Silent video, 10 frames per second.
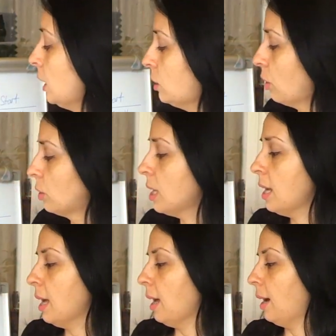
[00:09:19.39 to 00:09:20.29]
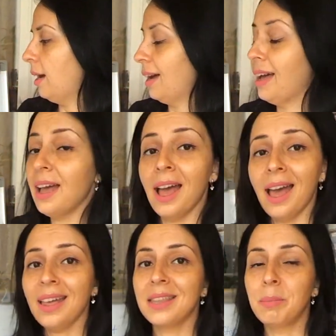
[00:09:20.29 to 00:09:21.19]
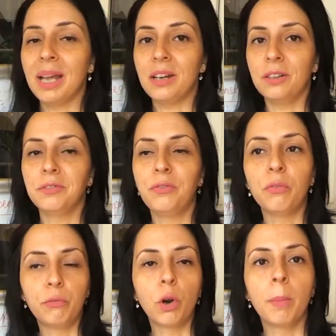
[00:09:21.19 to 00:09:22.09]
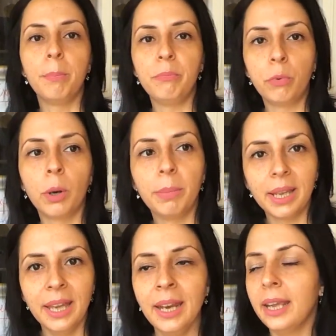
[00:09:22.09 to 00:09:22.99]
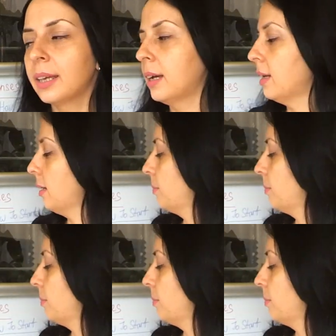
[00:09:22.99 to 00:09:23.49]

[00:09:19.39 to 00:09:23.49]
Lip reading: So as a matter for beginning,